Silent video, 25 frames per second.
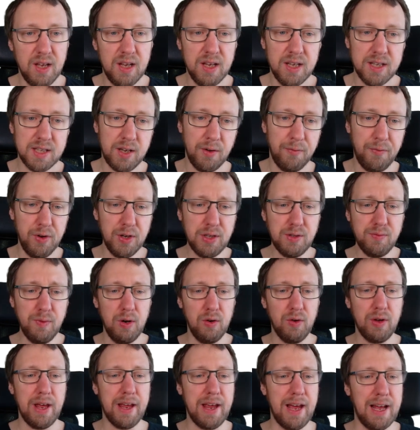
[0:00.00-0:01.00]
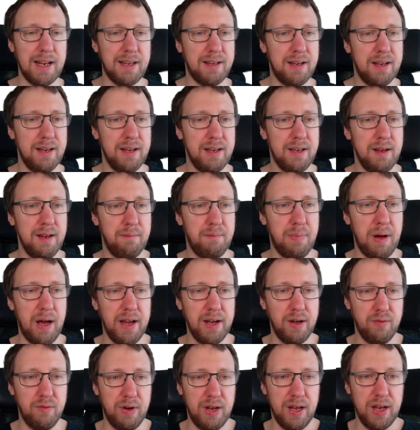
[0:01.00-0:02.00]
So first we're looking at the
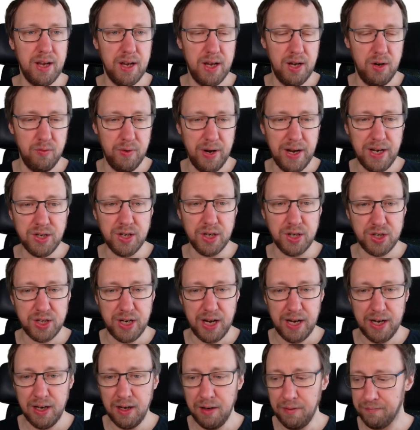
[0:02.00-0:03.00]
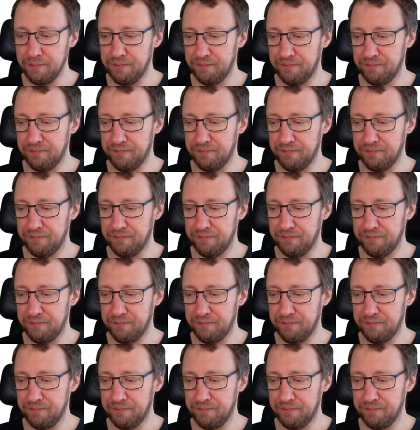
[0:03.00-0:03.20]
binary erasure channel,